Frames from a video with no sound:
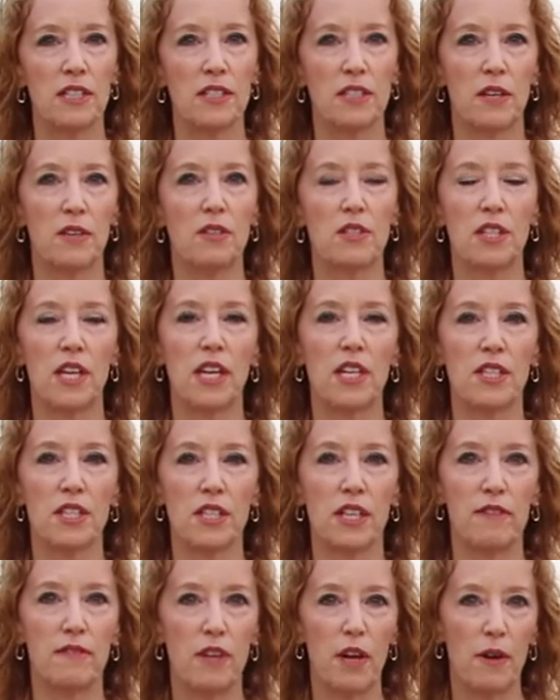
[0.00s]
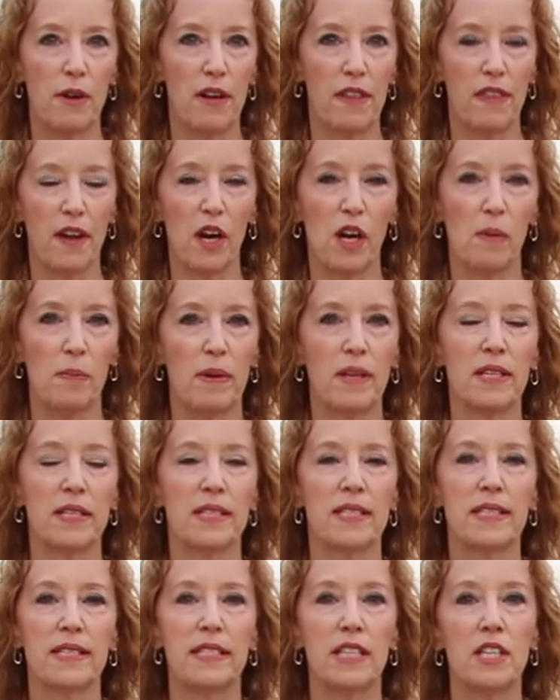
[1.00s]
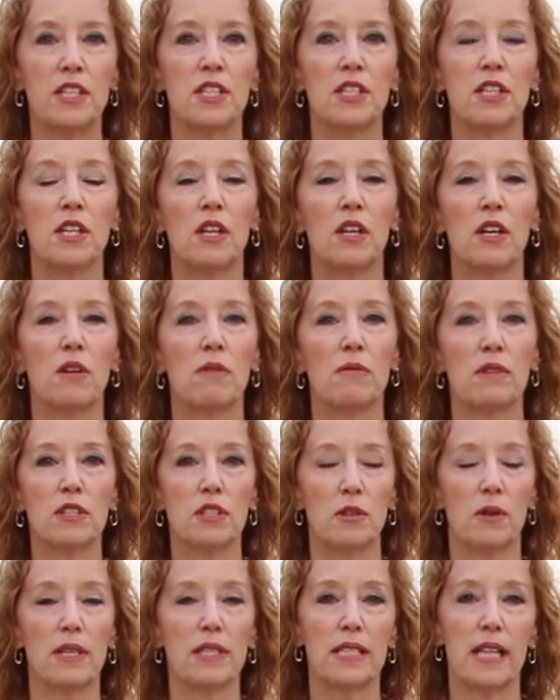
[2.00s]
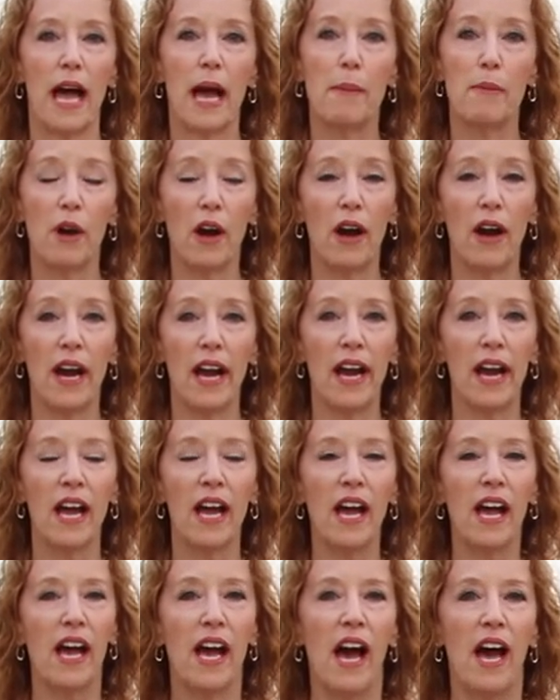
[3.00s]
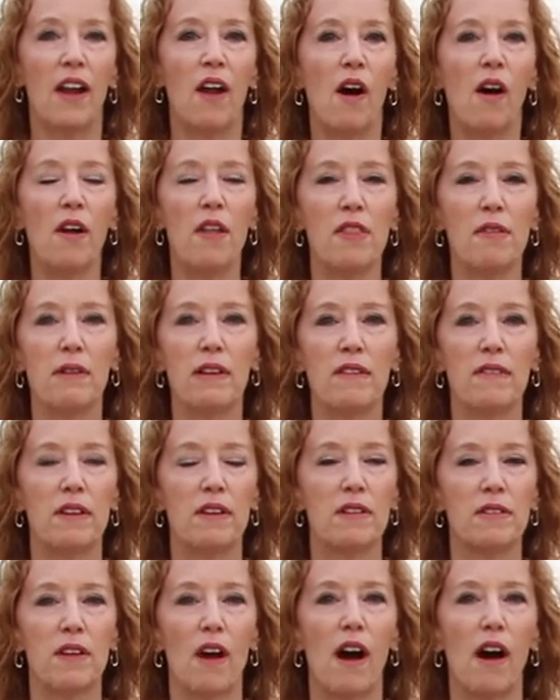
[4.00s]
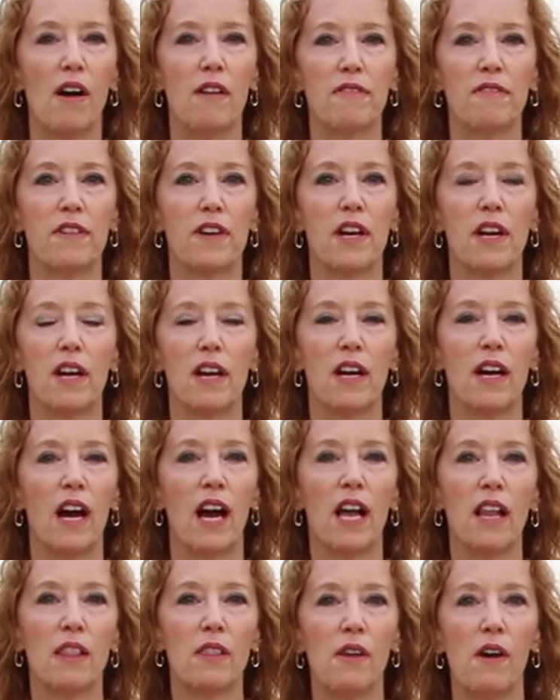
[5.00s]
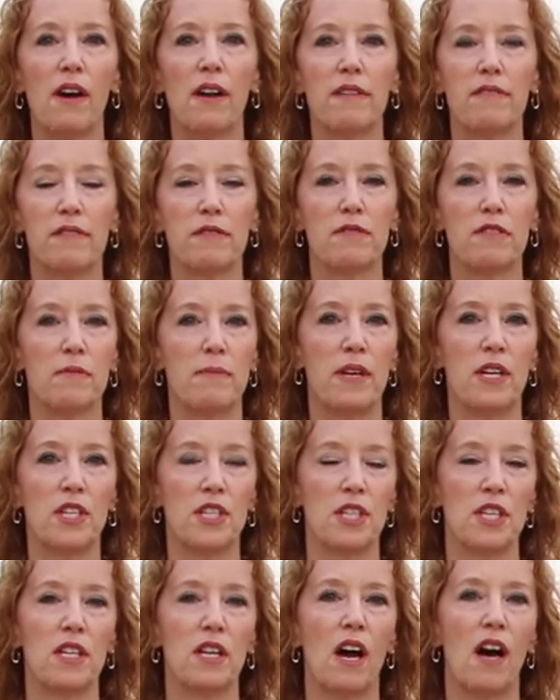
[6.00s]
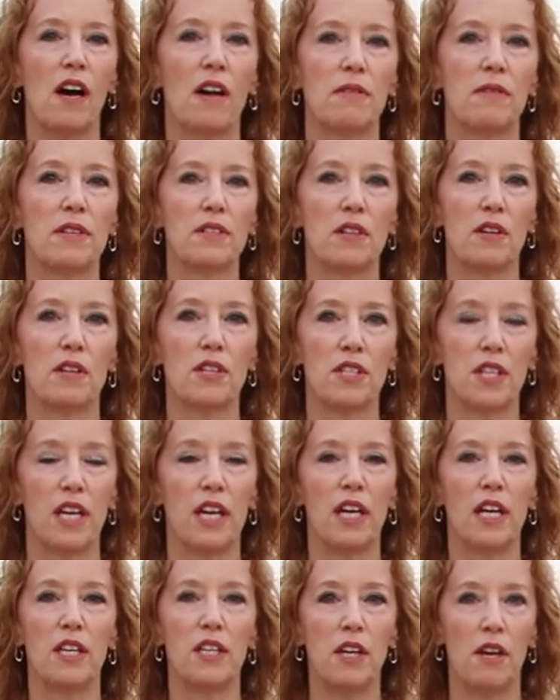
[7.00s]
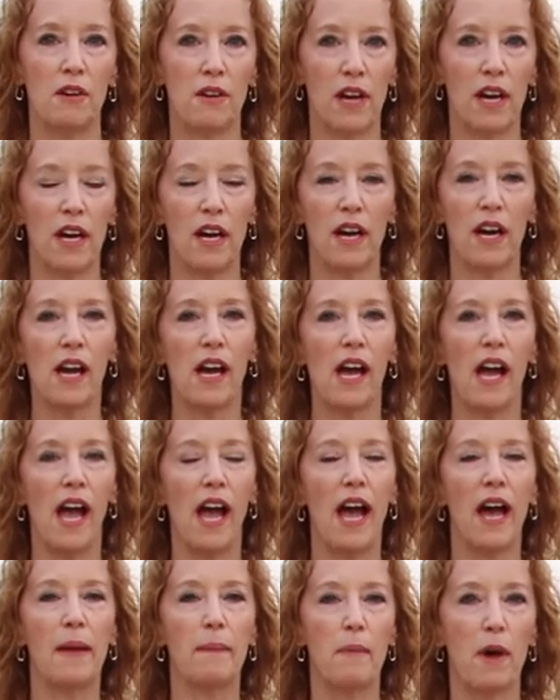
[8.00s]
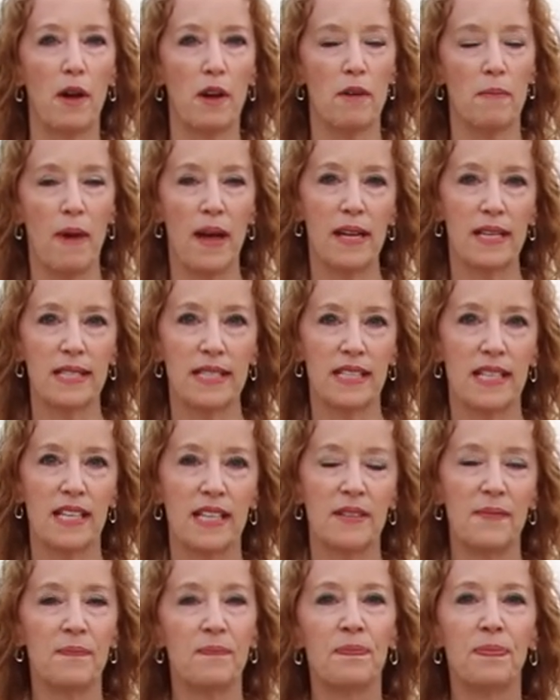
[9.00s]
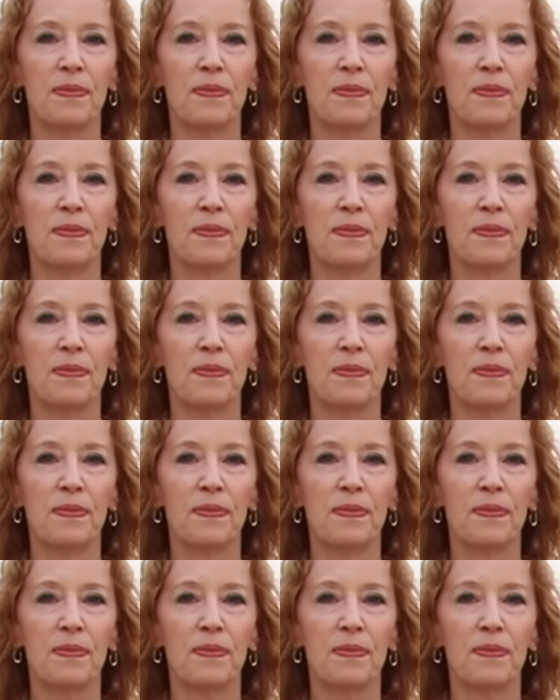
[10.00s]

Association of Yoga Therapists Digital Resource Library. And all three of those offer a lot of information on research in yoga and modern medicine.